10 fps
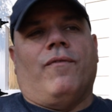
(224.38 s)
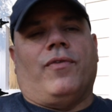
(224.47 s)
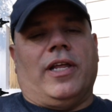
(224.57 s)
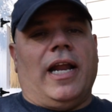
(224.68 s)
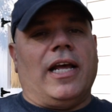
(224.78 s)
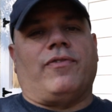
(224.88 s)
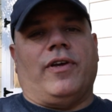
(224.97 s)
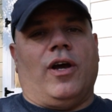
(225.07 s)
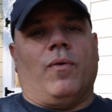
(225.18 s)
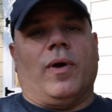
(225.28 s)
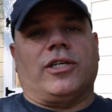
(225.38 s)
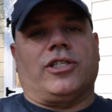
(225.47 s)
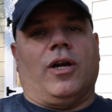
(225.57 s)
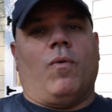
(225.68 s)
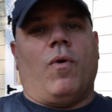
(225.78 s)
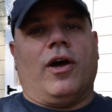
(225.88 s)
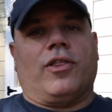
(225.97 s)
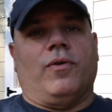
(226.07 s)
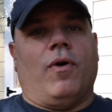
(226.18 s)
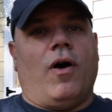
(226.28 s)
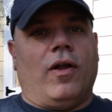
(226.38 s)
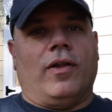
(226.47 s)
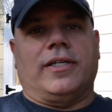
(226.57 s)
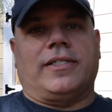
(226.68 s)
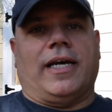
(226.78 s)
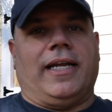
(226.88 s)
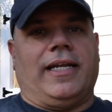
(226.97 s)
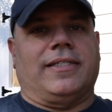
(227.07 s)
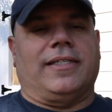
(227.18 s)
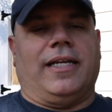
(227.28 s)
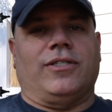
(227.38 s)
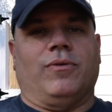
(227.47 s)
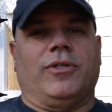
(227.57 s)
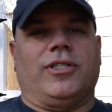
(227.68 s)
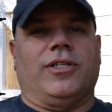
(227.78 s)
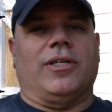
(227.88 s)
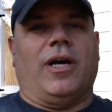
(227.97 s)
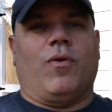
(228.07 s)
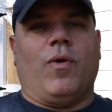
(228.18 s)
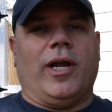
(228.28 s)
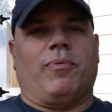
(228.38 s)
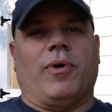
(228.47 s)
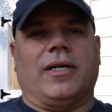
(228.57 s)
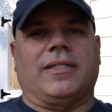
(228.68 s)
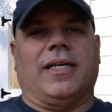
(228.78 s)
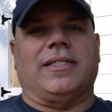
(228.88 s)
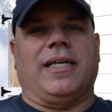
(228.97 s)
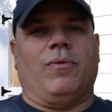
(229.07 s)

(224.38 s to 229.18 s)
For the next video, we're actually going to walk through all of the siding installation, which is quite a process.